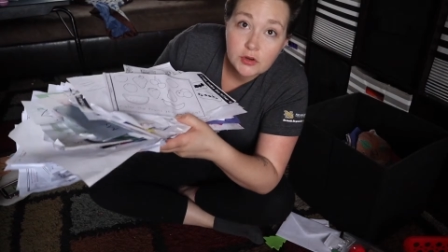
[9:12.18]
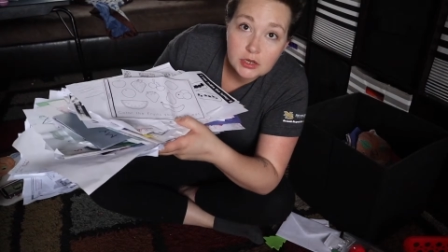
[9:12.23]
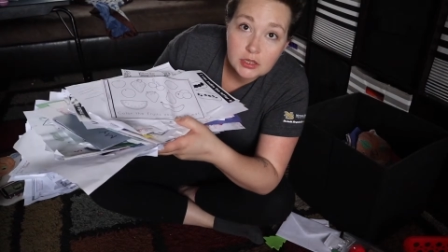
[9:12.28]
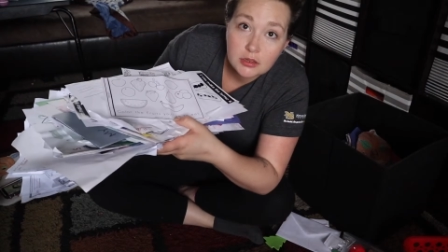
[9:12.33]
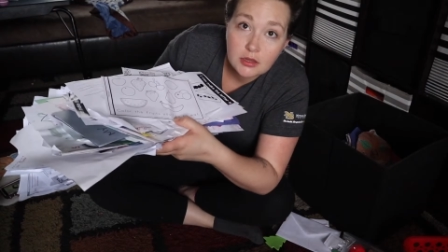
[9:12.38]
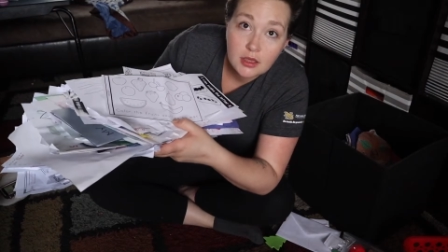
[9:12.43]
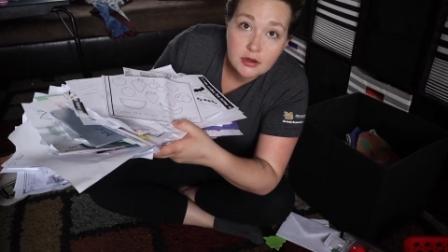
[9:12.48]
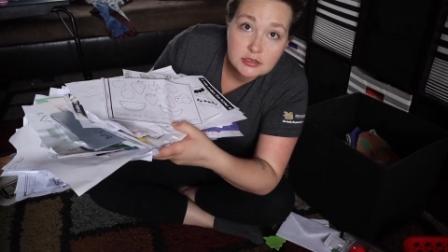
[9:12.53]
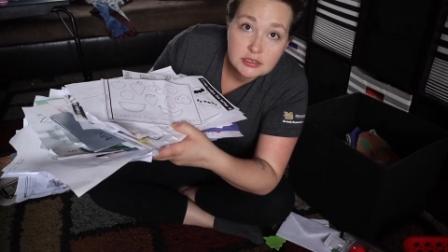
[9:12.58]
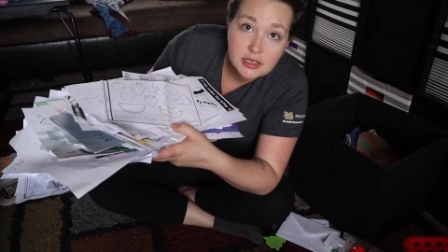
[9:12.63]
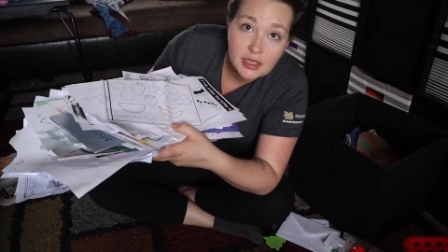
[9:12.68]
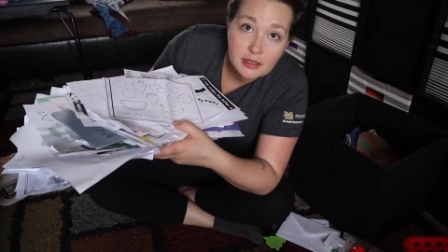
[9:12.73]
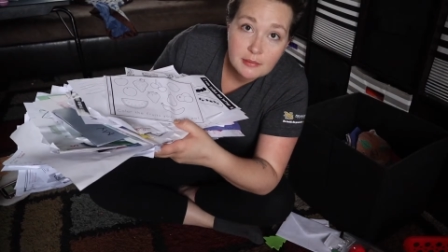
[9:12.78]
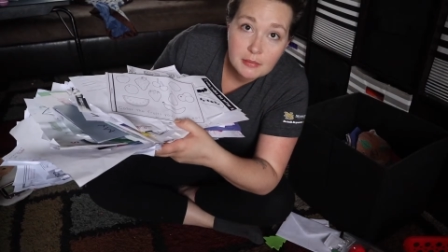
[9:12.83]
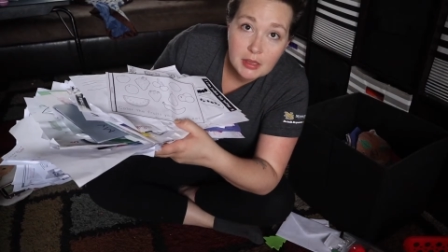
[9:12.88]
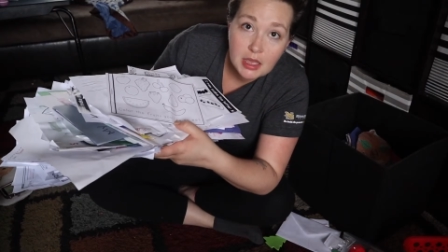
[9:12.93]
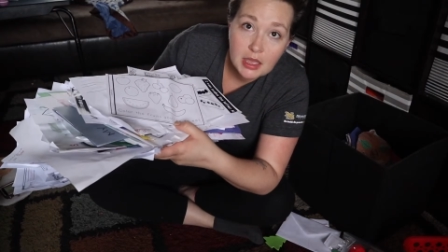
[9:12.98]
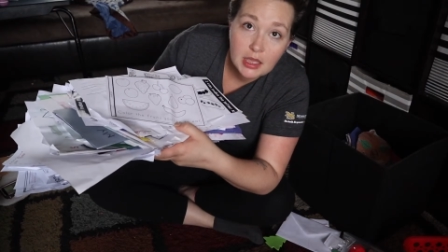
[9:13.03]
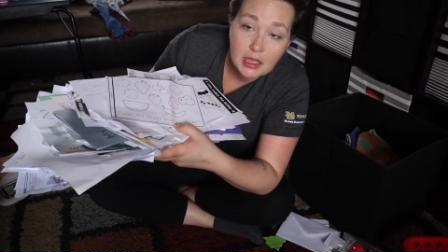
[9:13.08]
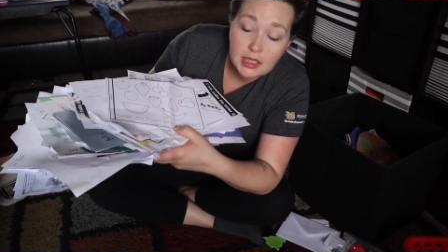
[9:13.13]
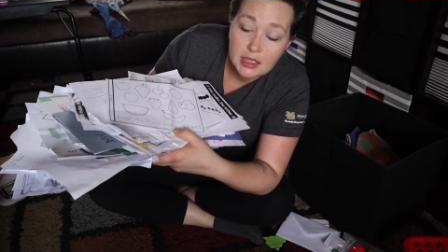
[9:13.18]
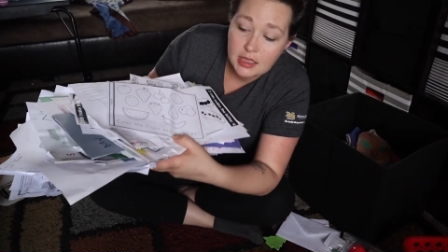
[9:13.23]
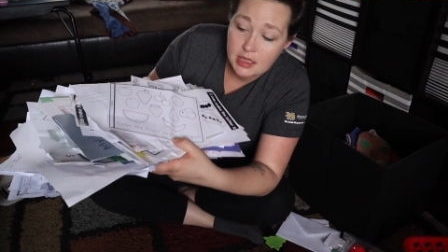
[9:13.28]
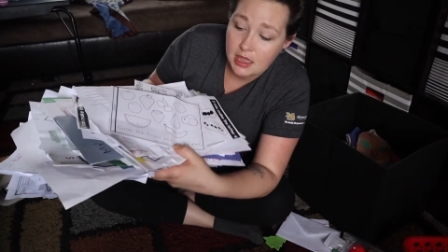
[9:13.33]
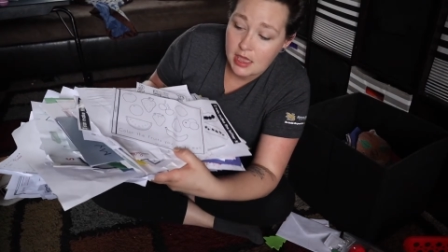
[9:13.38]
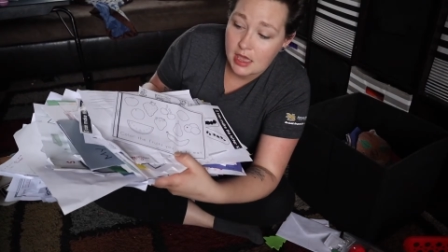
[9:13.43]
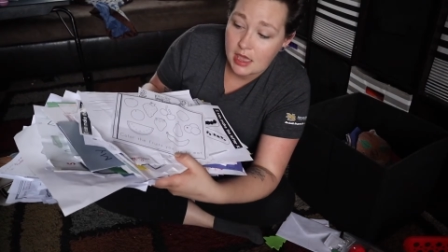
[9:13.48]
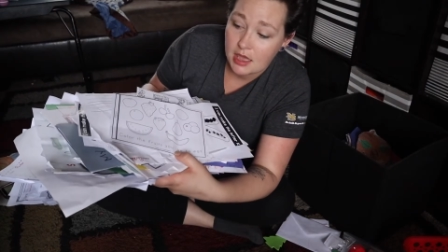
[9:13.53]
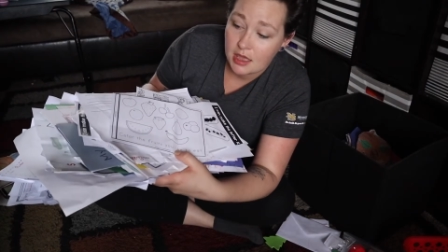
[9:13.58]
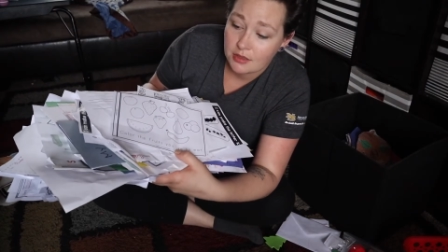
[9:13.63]
a long time, I
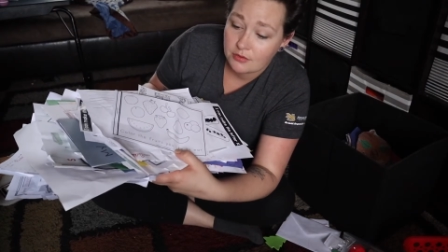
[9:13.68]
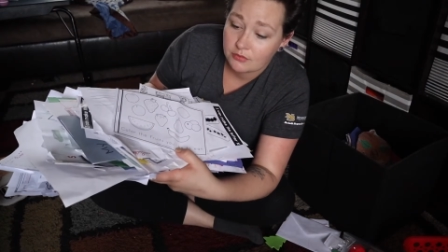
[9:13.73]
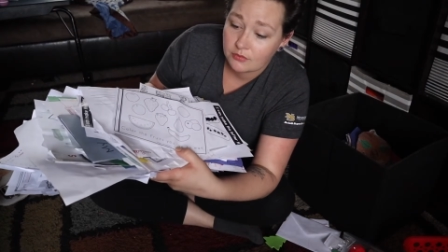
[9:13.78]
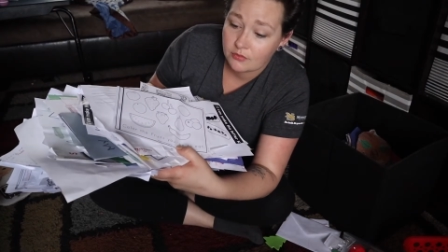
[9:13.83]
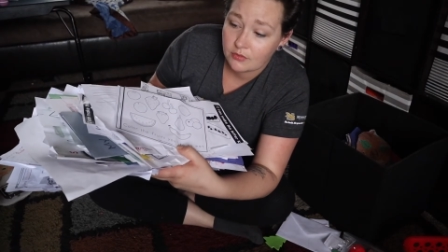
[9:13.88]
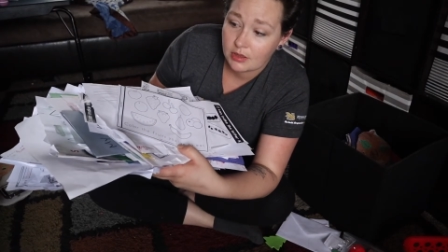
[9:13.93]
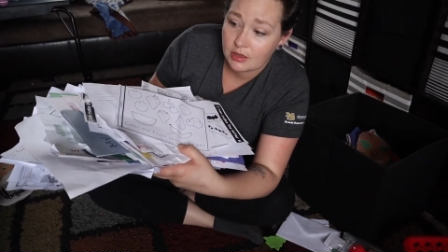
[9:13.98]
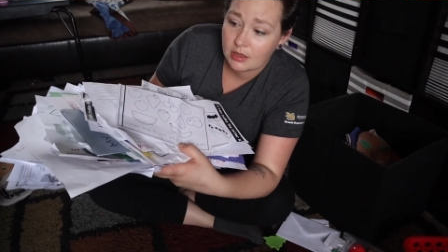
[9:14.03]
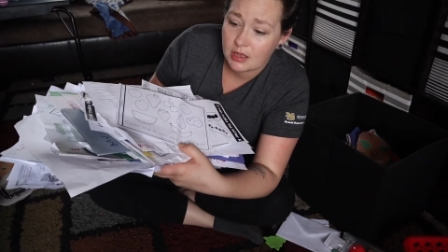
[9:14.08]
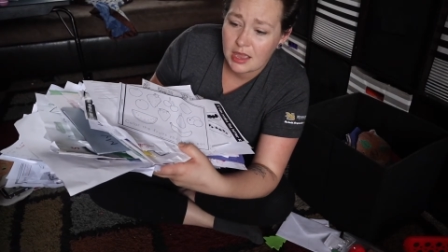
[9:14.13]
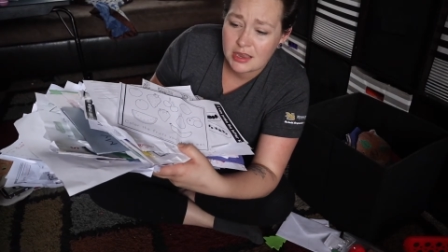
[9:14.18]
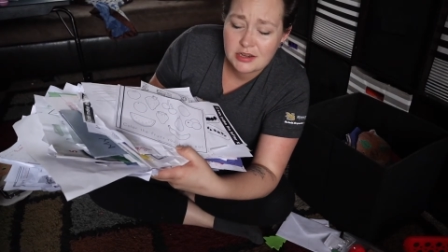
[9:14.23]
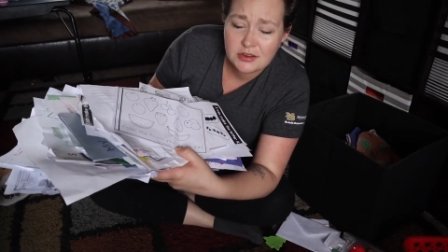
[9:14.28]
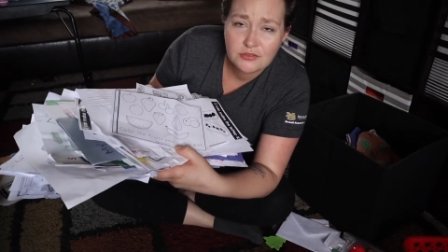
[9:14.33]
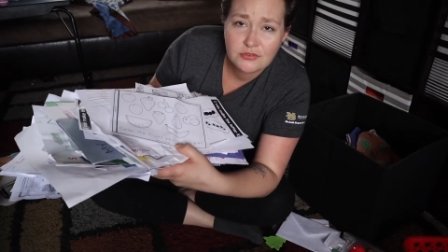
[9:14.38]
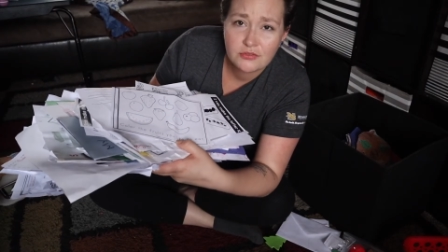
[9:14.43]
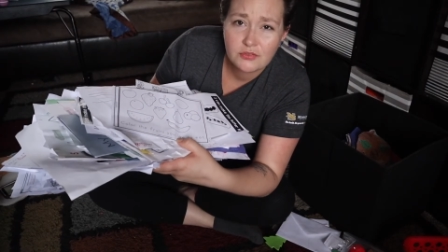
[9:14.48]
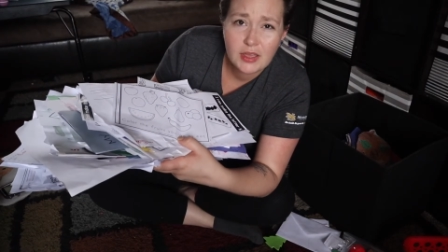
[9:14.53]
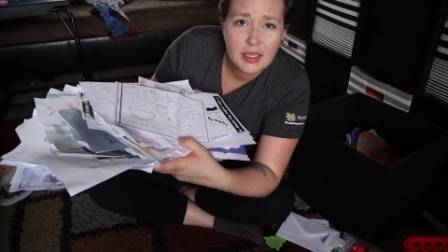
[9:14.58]
have kind of,